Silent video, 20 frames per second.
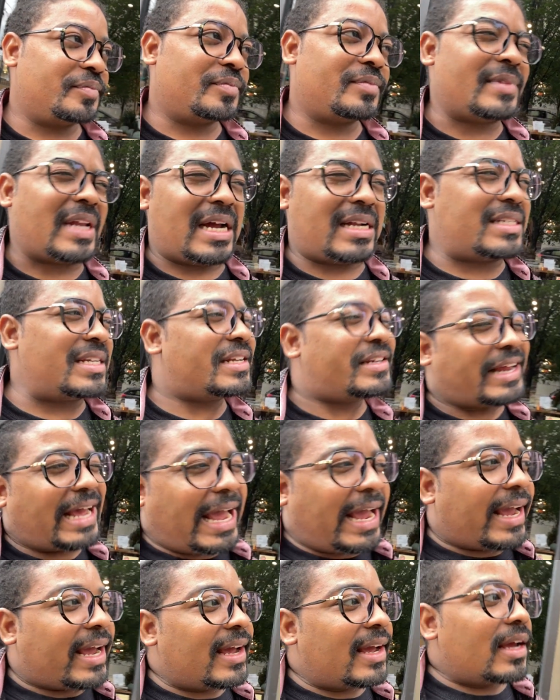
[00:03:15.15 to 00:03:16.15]
Not
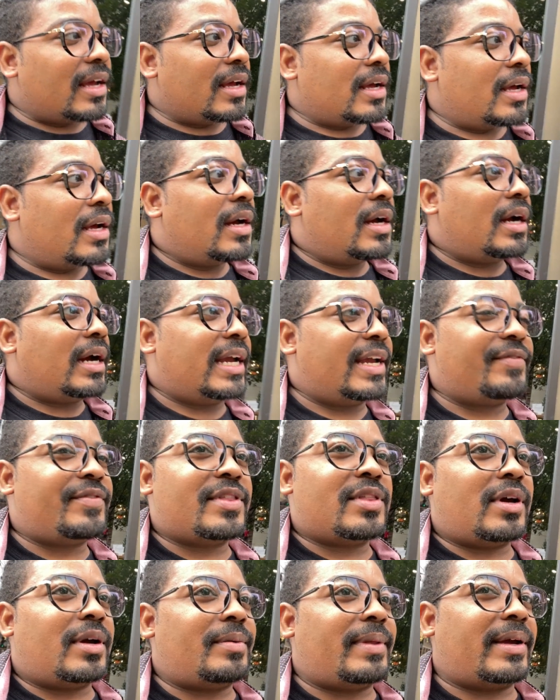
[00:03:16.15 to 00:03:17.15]
today, even
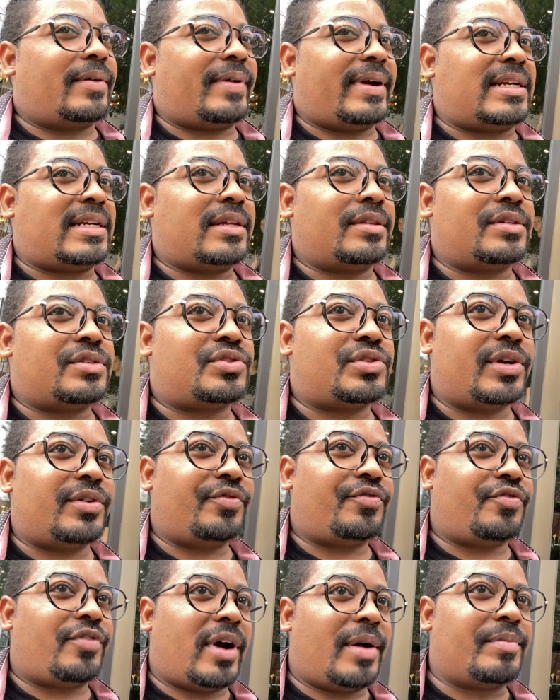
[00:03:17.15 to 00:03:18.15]
though I'm, like, right down the street
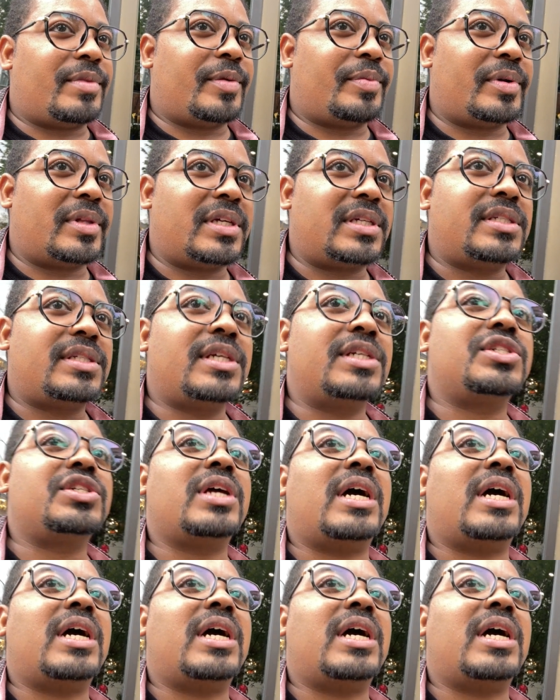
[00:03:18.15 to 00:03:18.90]
from the police station.